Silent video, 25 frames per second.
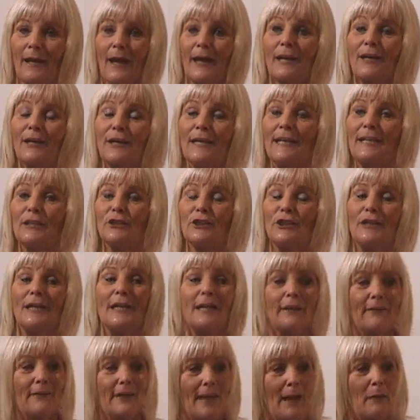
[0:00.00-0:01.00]
I could
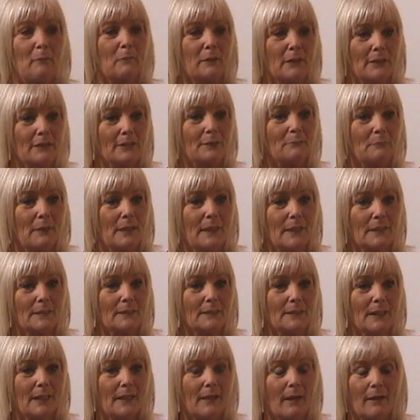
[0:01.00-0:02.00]
literally hear the ambulance
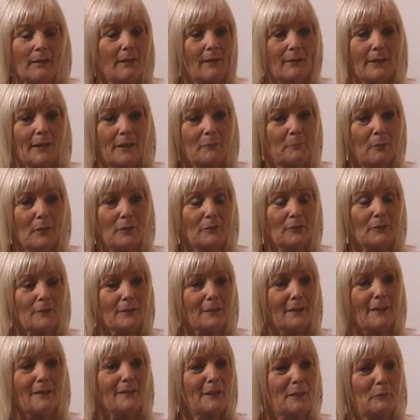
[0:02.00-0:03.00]
men saying, can't get a
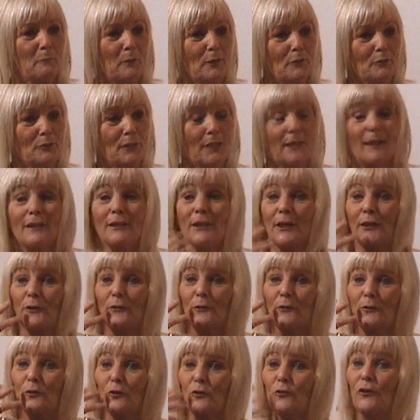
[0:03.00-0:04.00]
pulse, can't get a pulse, and I'd
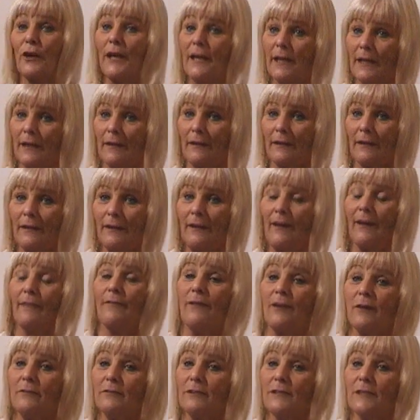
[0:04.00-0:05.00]
go grey.
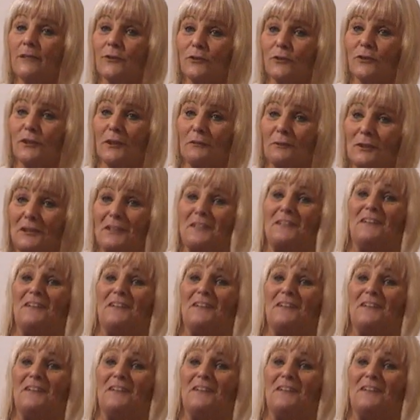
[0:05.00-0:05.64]
And they obviously thought